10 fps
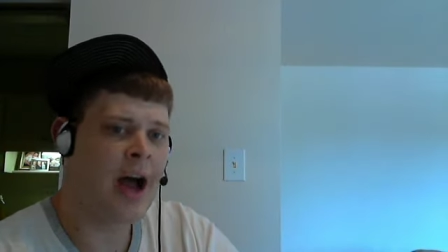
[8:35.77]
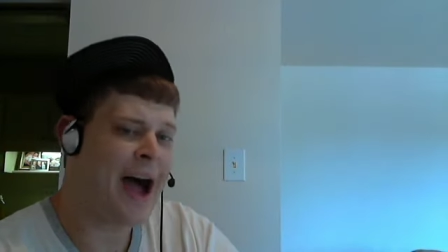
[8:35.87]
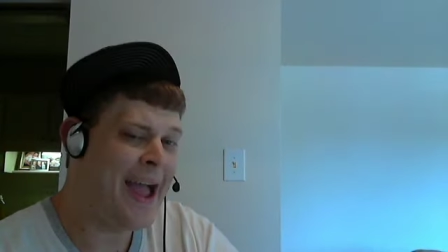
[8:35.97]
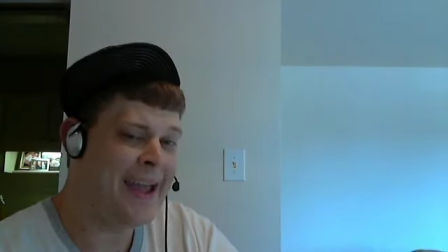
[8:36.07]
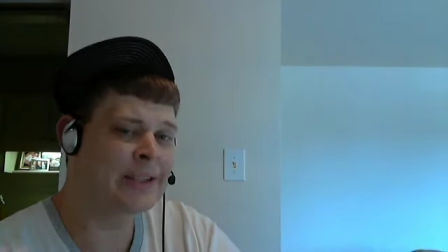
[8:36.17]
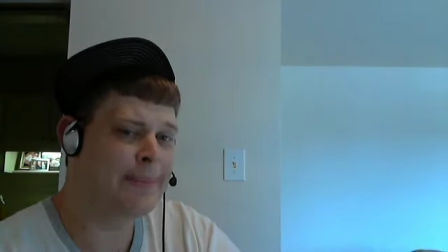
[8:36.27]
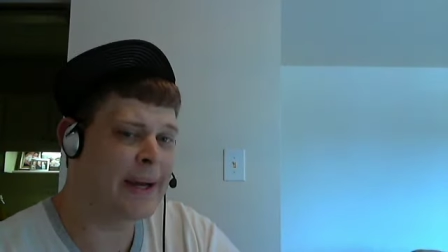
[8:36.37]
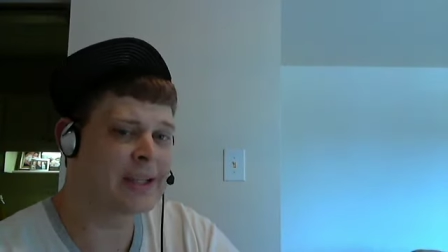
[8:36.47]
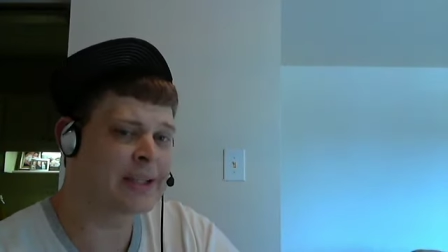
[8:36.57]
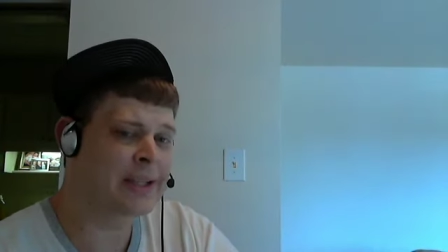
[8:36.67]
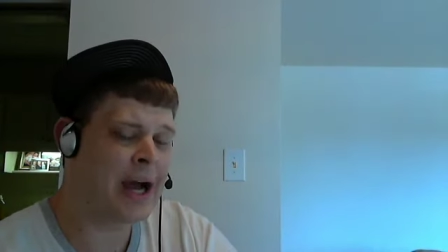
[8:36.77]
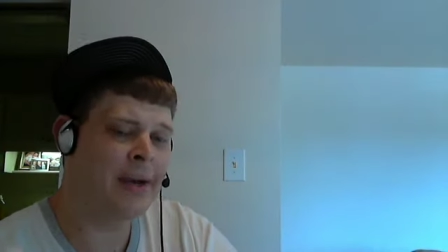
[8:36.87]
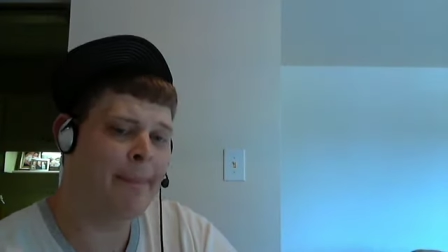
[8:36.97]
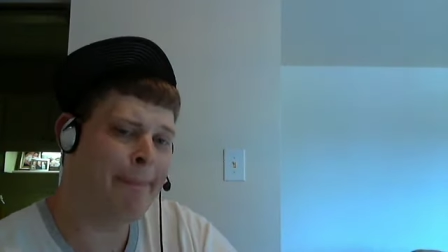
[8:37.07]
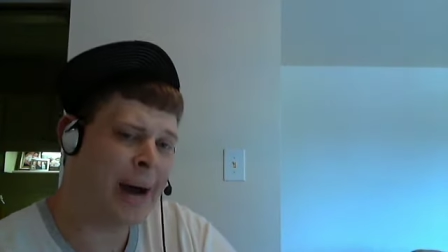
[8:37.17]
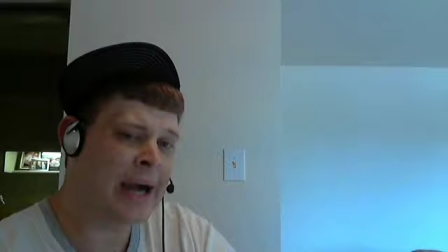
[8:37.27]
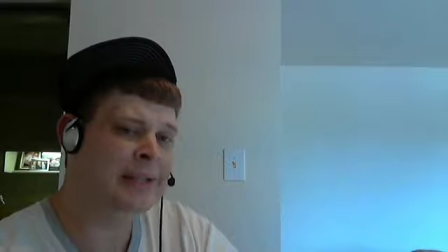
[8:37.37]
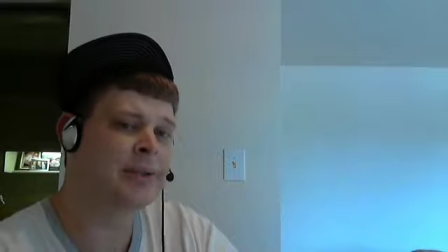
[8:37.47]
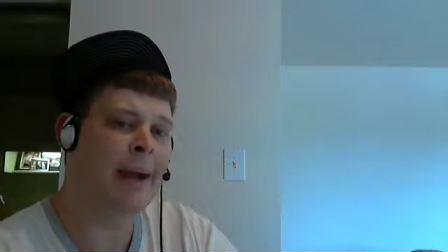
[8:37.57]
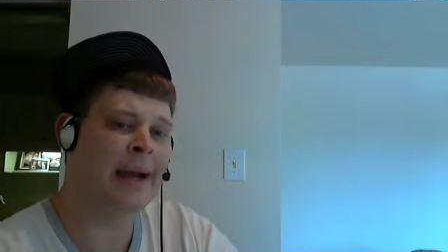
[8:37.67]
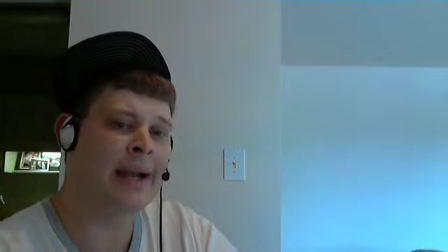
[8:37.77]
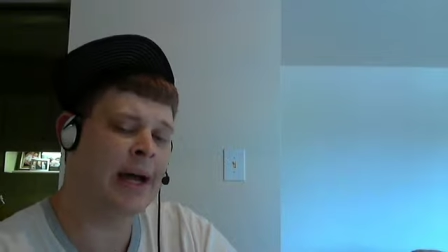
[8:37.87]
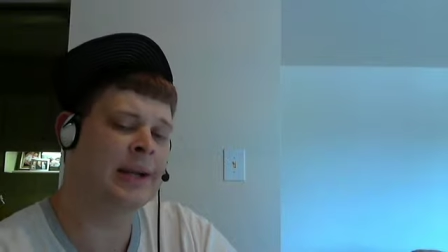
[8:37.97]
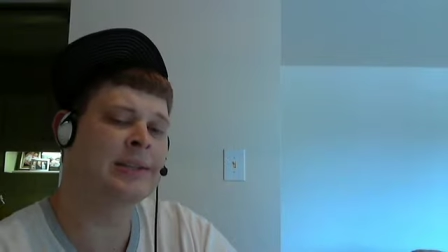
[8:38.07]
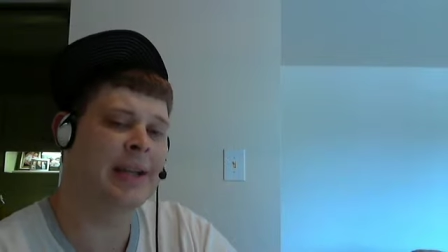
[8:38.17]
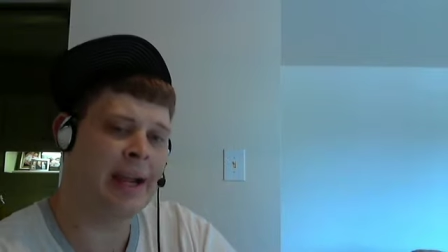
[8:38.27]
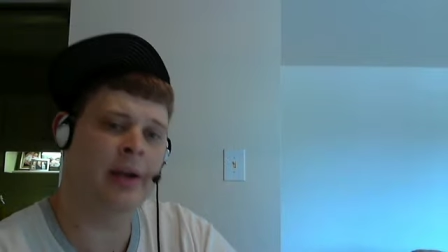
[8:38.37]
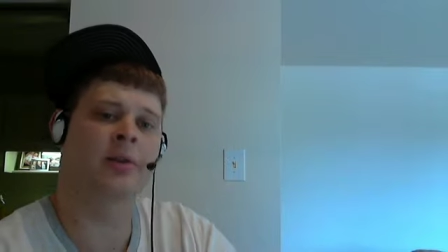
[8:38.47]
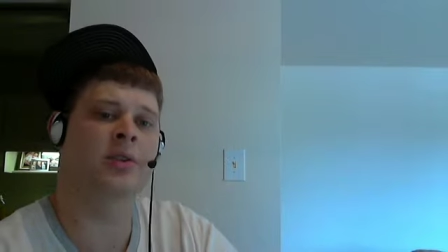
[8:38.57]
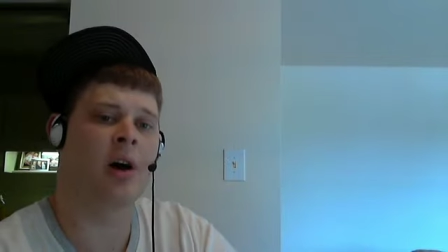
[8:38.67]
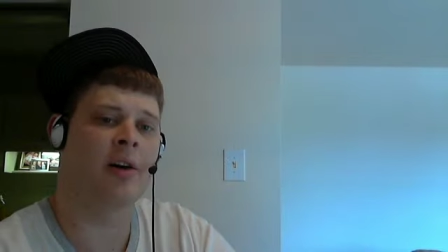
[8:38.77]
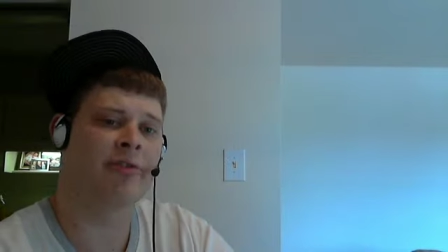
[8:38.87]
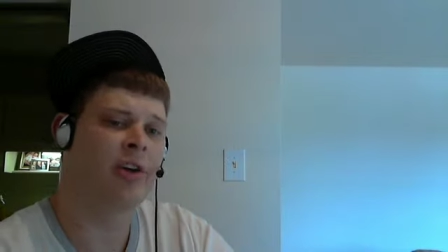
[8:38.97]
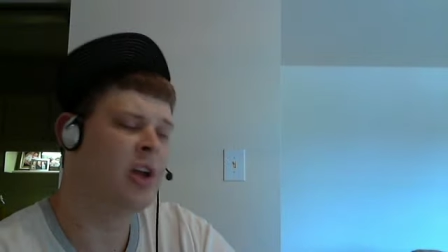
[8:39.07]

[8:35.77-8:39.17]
I expected Khan to box Maidana's ears off.